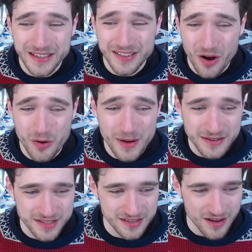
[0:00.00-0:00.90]
know
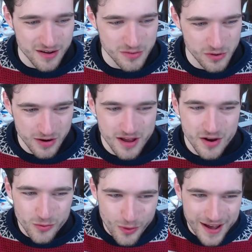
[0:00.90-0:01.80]
about Star Wars.
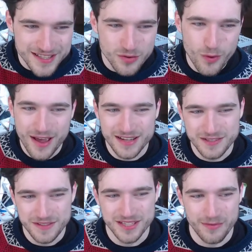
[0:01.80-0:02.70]
Raise awareness
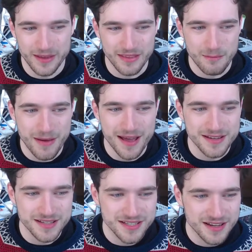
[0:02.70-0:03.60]
for something that
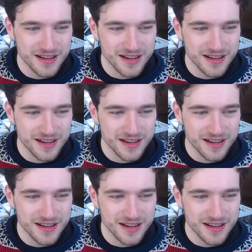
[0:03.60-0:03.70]
matters.